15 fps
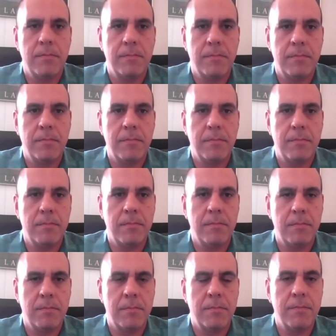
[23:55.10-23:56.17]

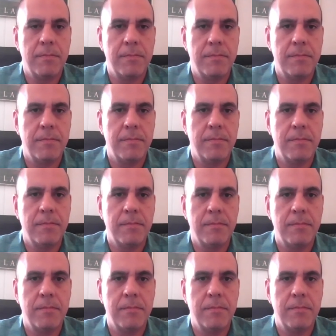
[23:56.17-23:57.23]

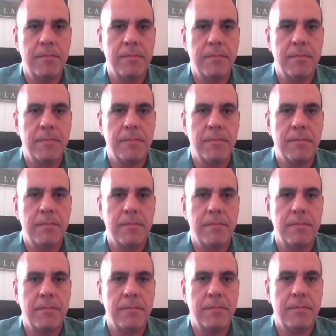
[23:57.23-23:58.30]

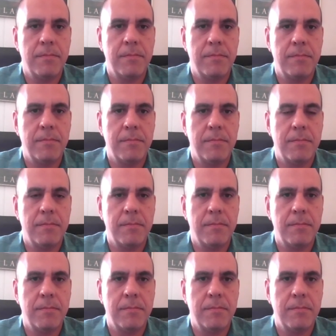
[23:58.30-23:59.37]

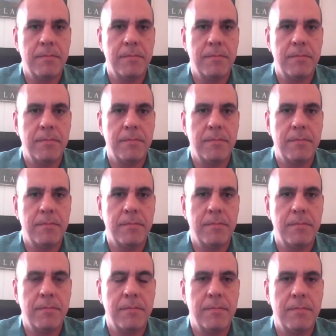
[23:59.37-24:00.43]

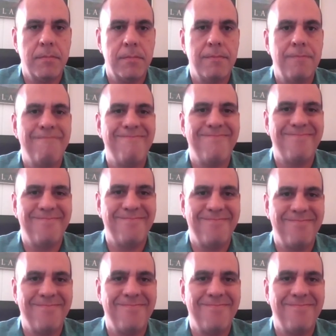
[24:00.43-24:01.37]
The person shown says nothing.